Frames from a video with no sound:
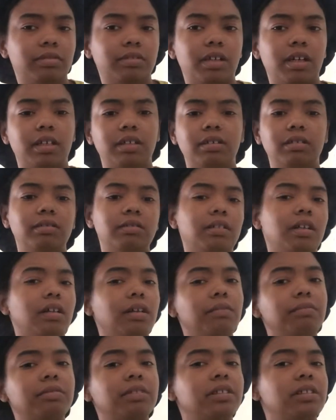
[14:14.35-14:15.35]
Like, okay,
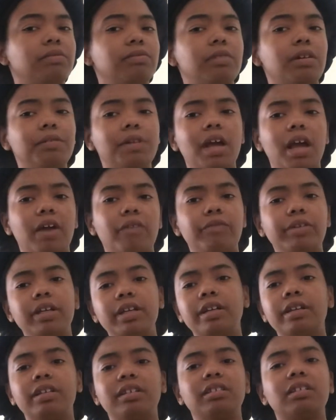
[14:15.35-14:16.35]
okay, we
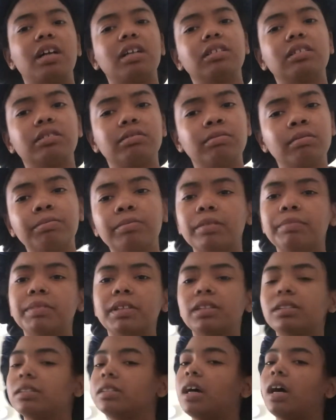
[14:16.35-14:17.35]
in there like somewhere
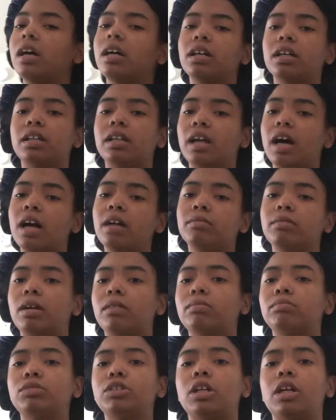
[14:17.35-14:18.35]
because I could not. I'm like,
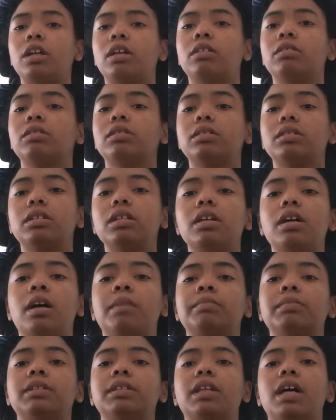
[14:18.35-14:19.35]
I'm trying to go to sleep.
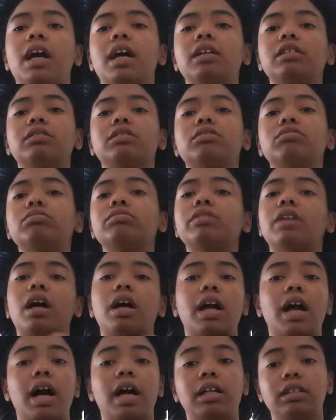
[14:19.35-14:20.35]
I'm tired. As soon as I
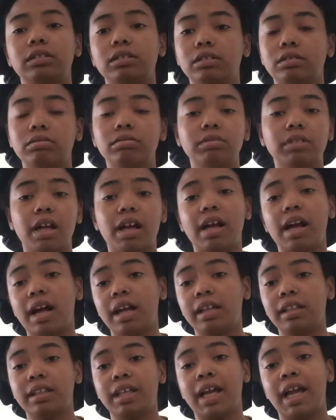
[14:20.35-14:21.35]
got
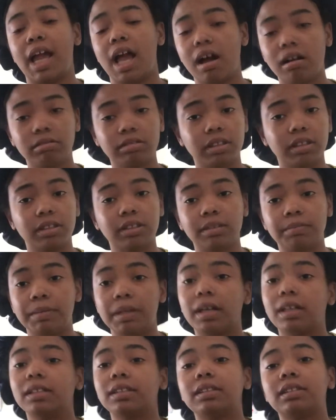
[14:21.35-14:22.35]
in the house, they told me
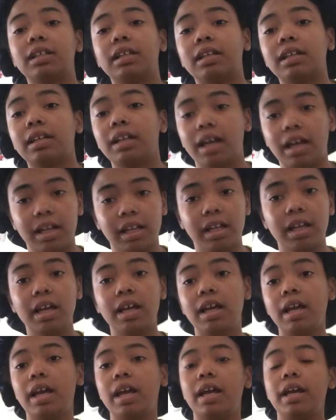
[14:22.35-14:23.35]
I could stay the night.
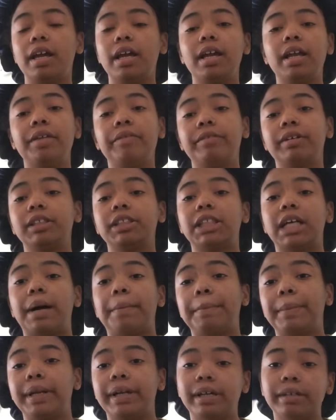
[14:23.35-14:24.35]
And even
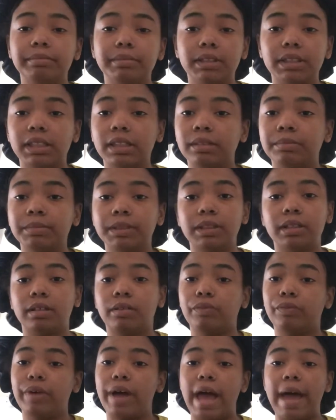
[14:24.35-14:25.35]
chop it up to them
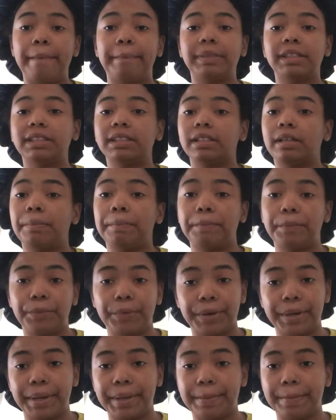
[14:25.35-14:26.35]
what happened to the
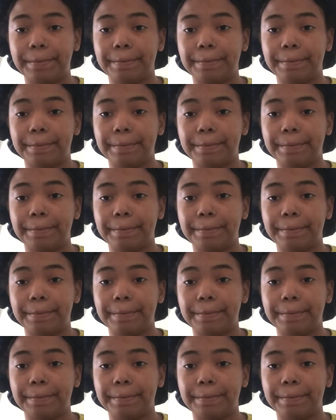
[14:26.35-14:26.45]
morning.